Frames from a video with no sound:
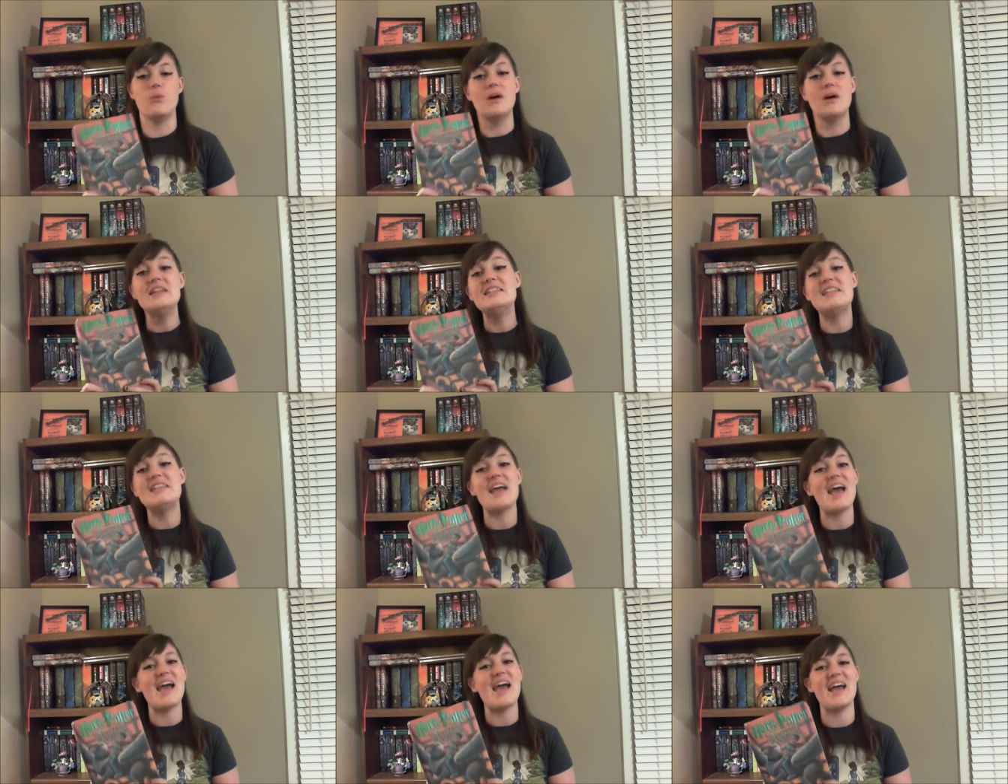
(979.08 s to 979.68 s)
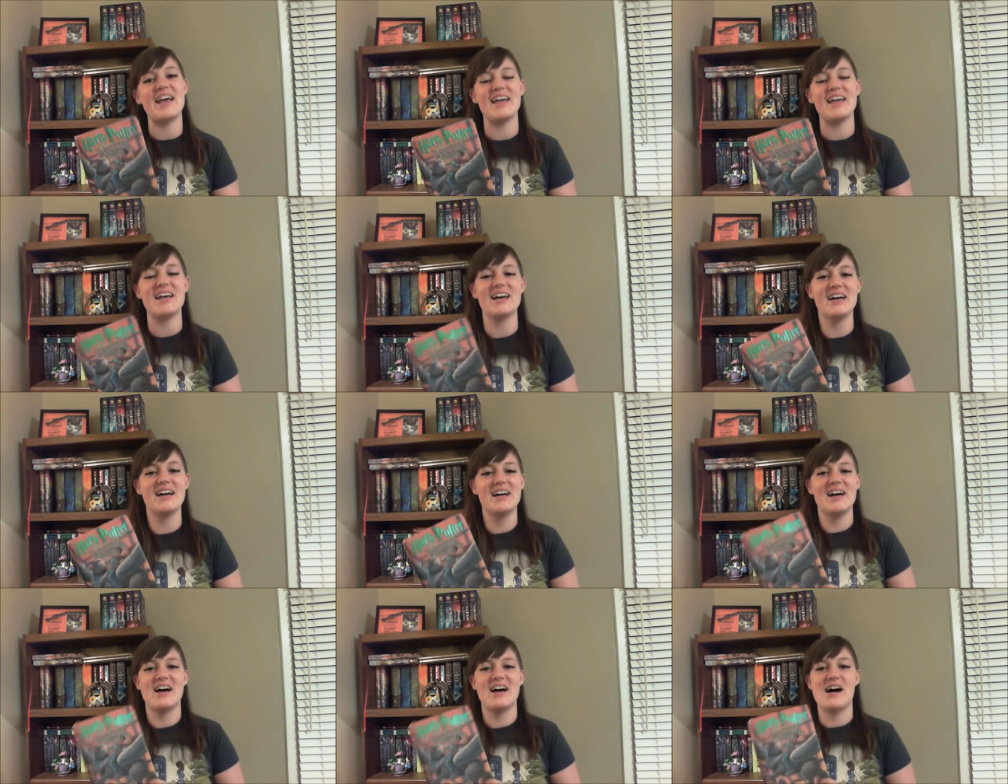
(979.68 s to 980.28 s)
one
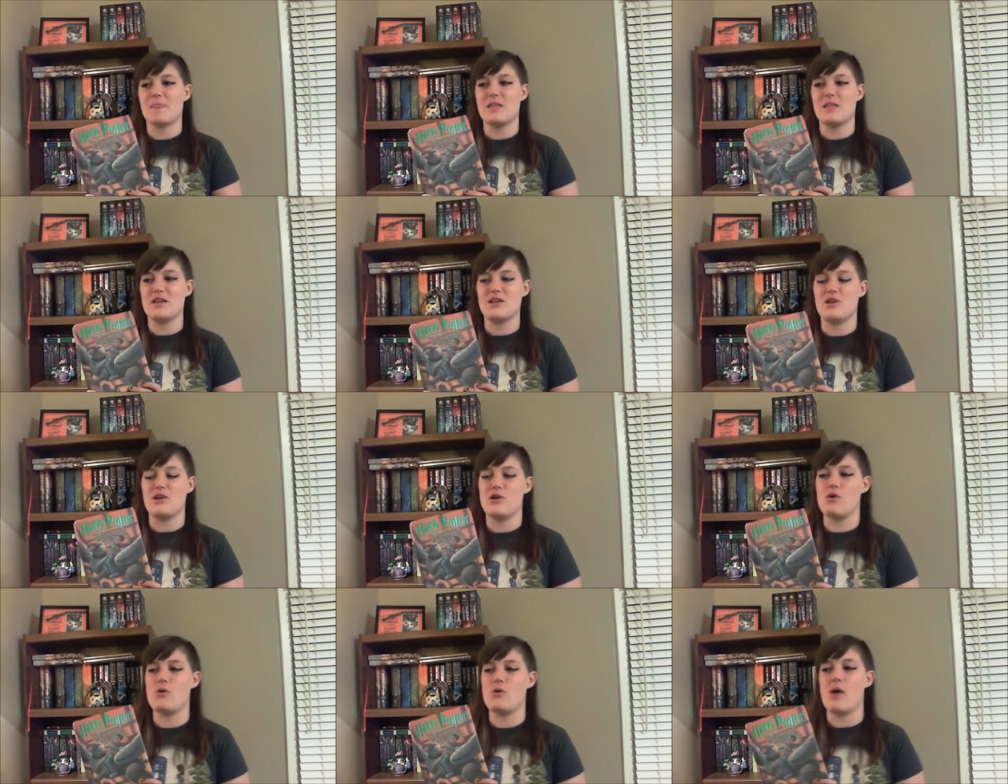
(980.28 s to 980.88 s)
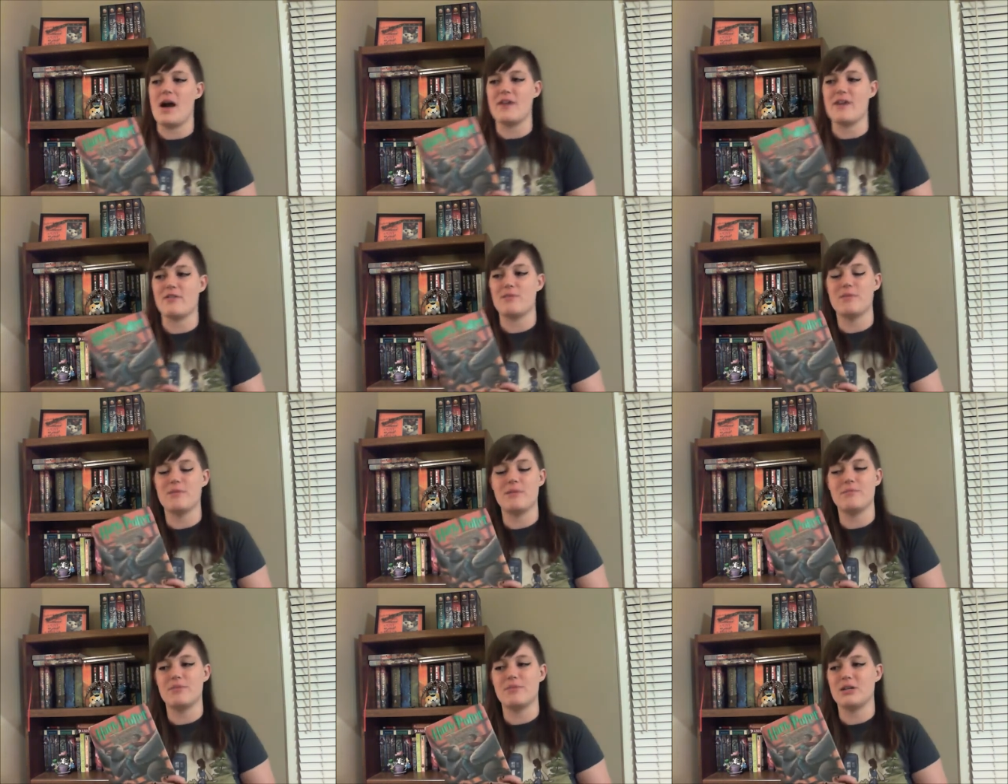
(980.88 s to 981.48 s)
day. Uh, you know, I
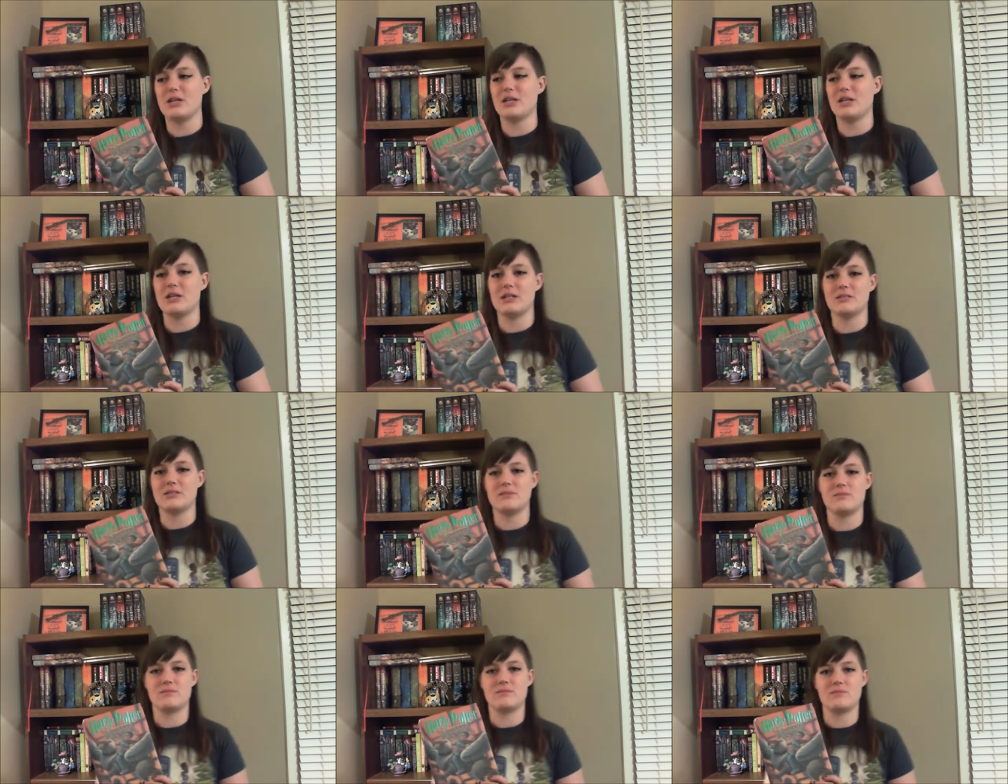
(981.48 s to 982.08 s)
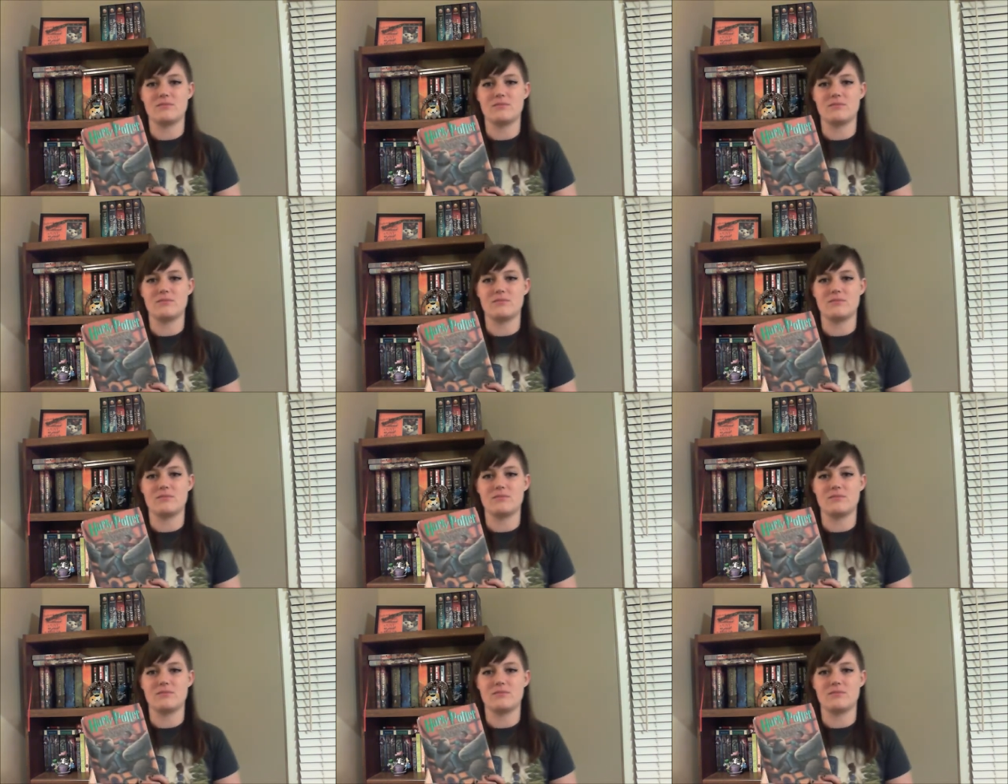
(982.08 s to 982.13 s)
remember